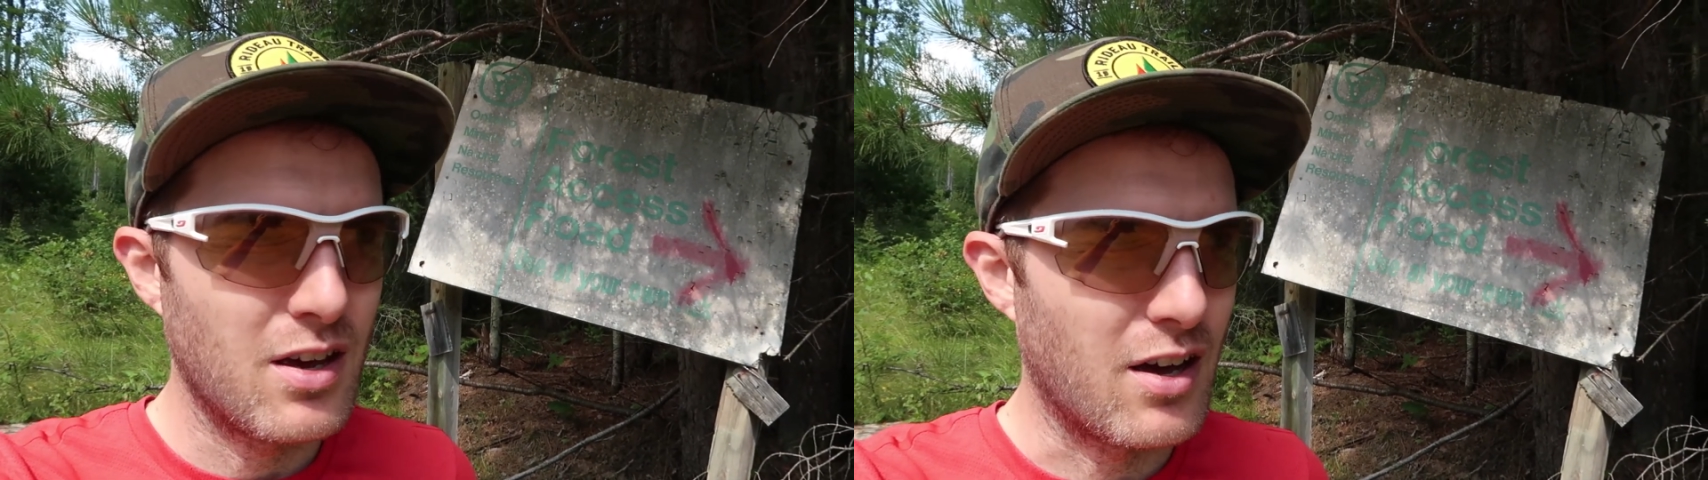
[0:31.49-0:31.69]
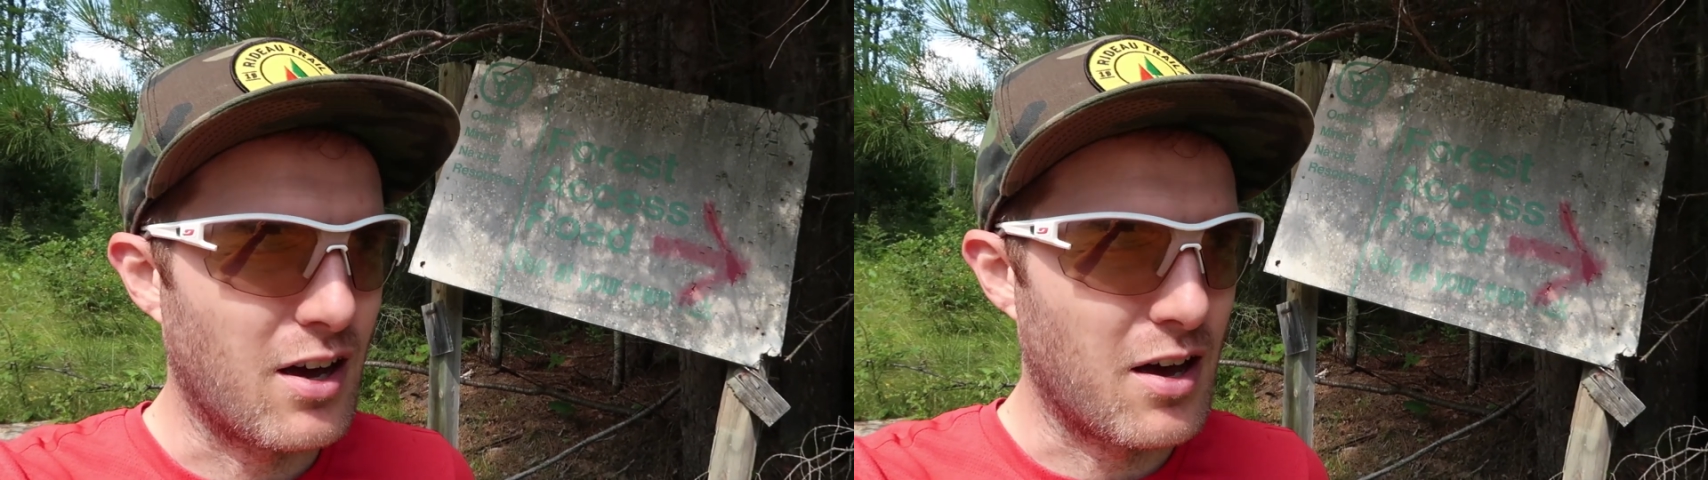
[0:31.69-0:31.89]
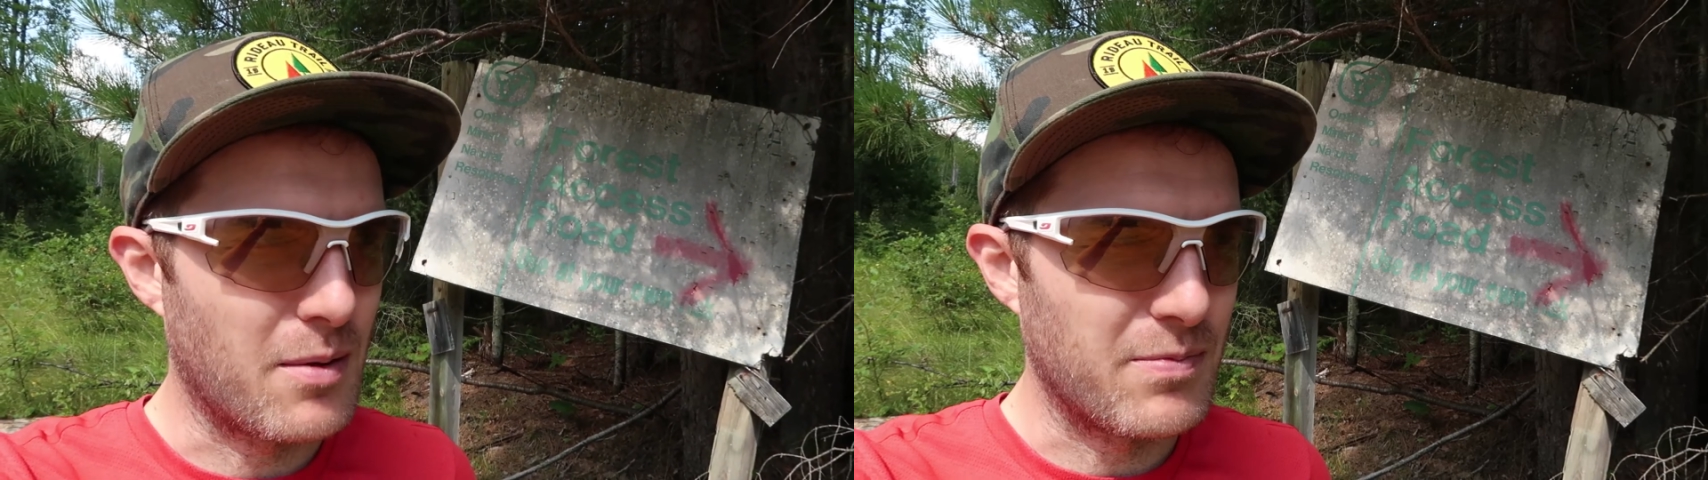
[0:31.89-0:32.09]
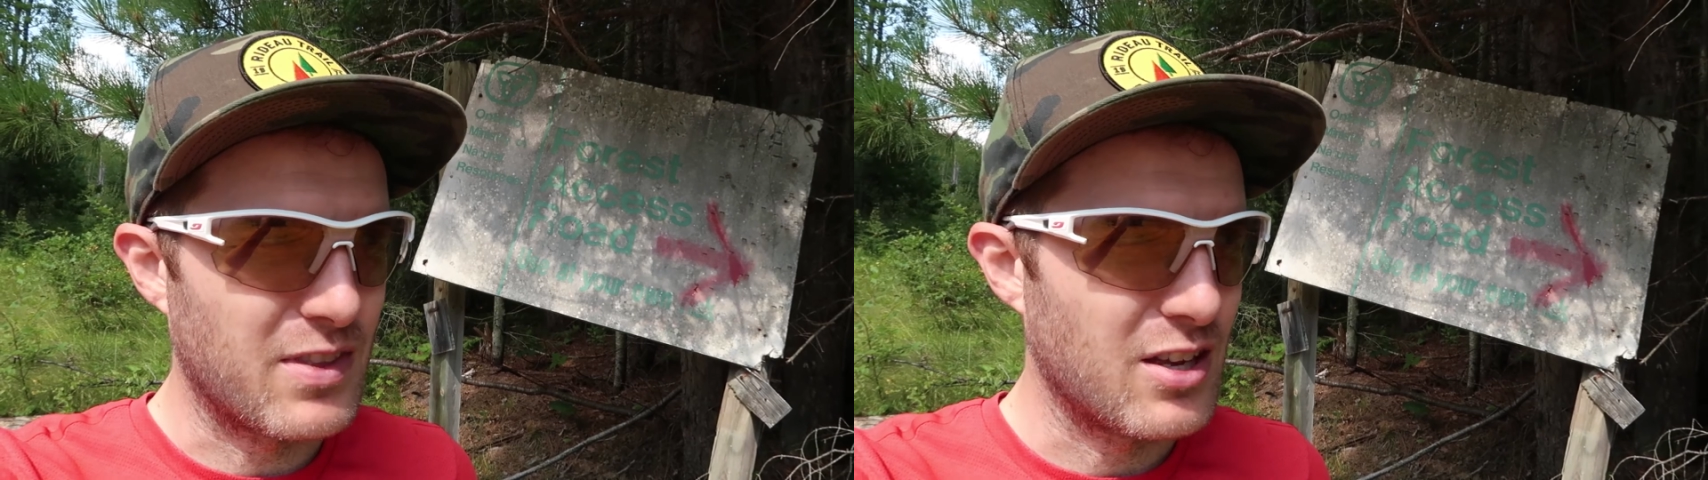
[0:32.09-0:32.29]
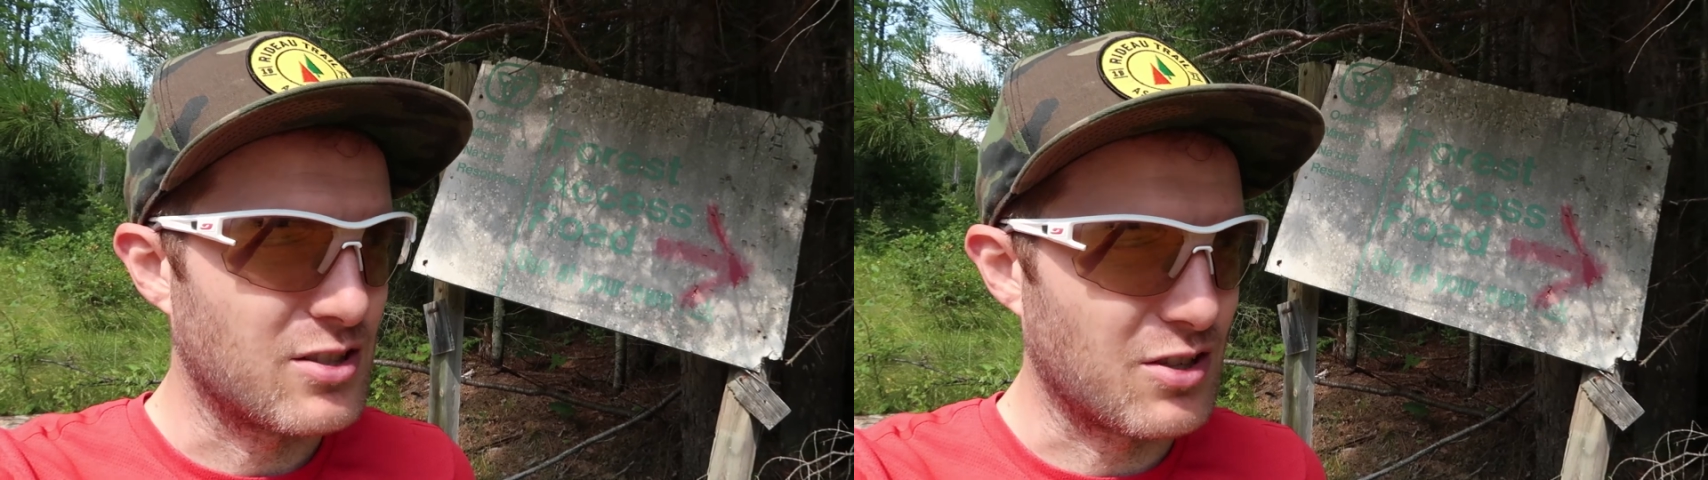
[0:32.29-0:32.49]

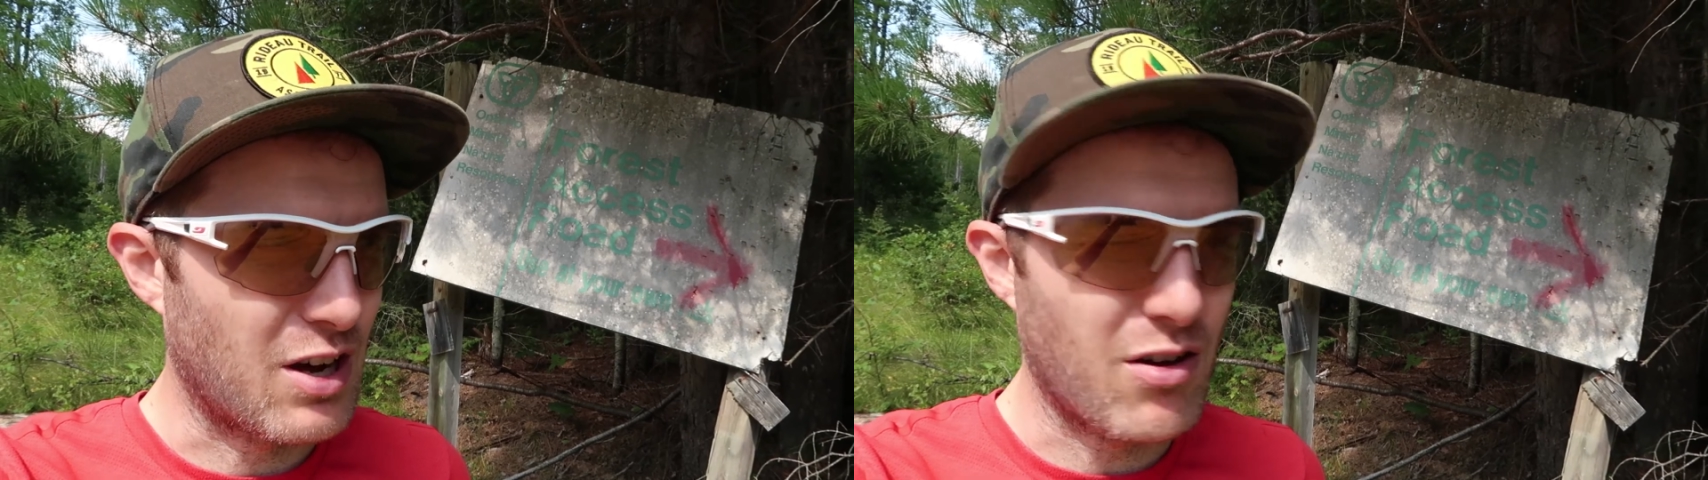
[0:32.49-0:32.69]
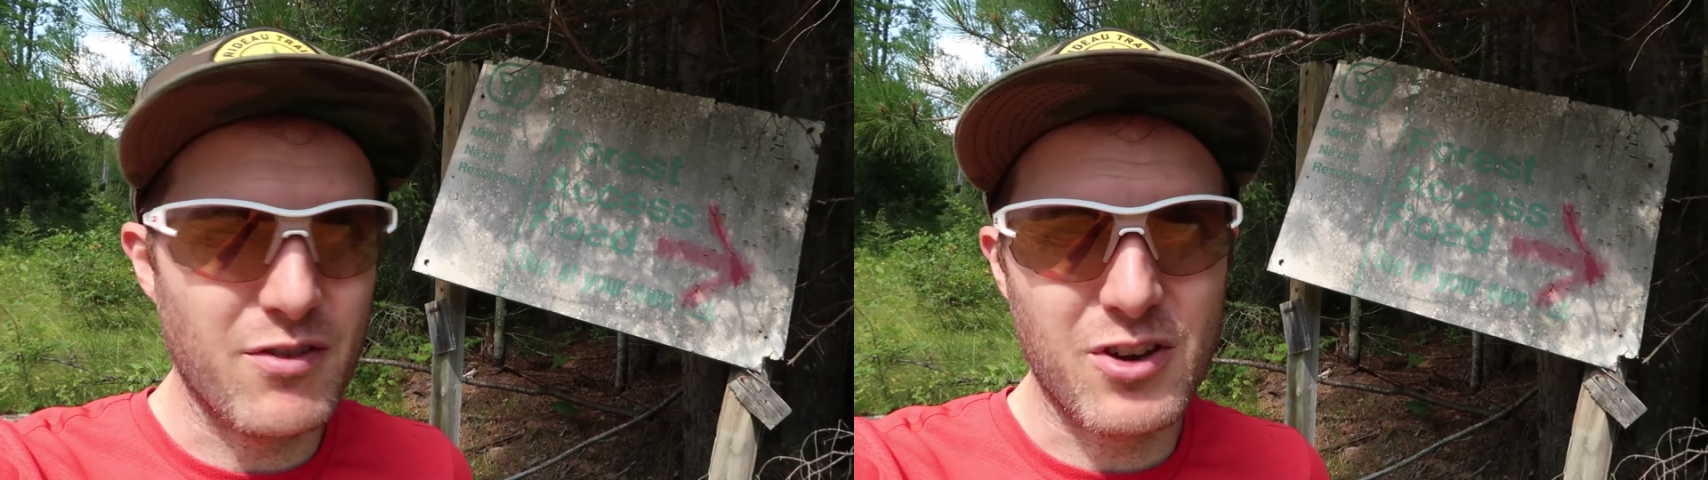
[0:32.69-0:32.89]
So now I've